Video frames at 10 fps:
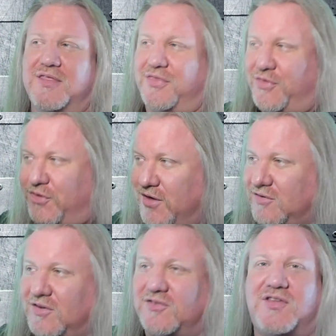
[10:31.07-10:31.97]

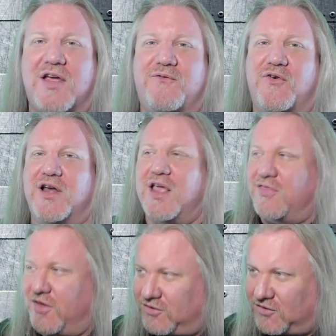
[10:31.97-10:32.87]
this is different
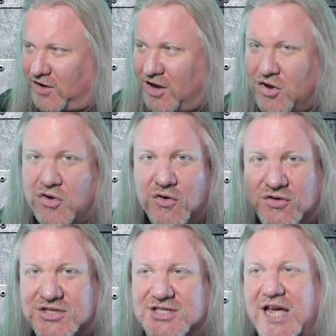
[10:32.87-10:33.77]
this is a new
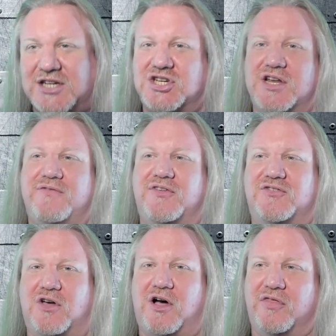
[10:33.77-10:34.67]
section of the
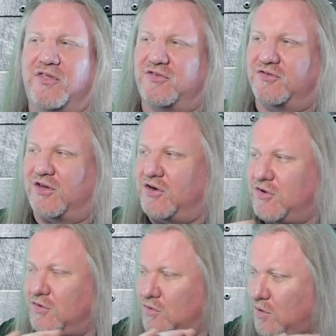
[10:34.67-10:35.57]
song this is a
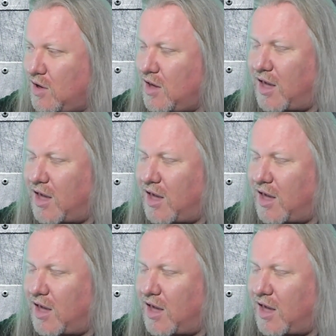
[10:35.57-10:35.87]
new